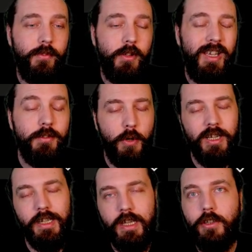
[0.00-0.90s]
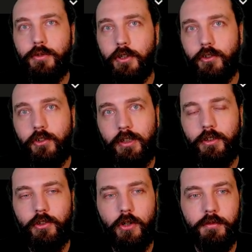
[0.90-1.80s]
it, well, it gains
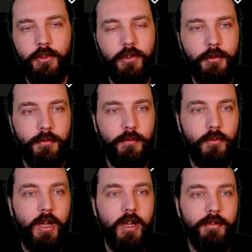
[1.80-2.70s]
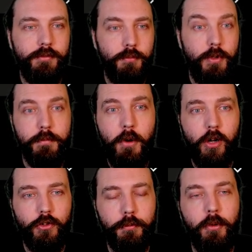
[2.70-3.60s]
versatility, obviously, with
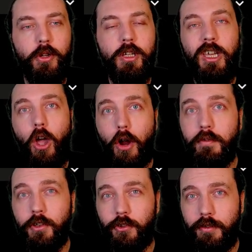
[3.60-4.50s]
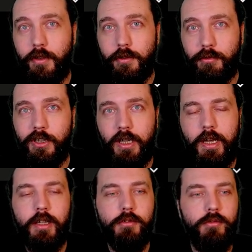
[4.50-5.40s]
mods, but over the CV3K,
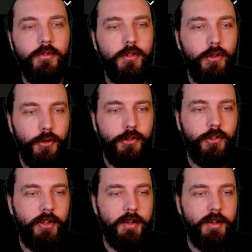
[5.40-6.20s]
it loses that